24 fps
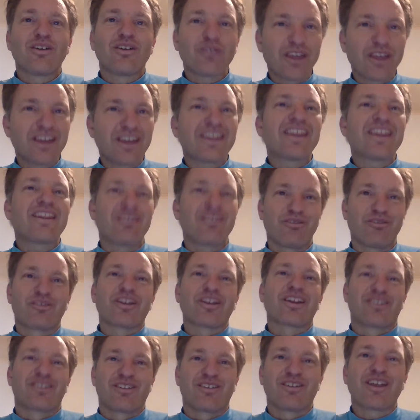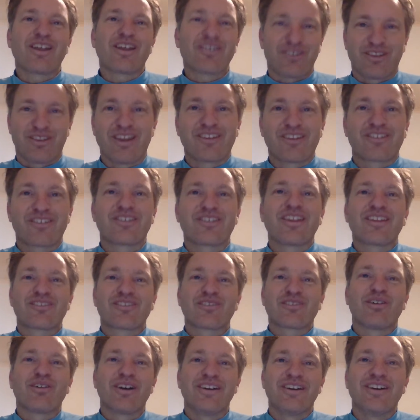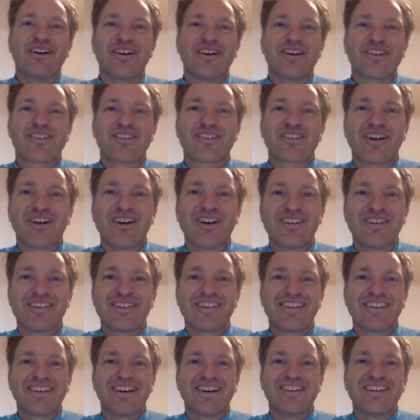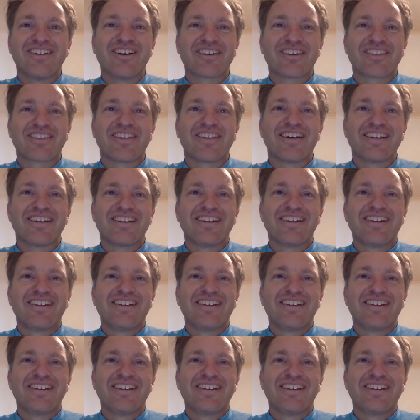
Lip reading: That was actually, that's quite nice. I like that.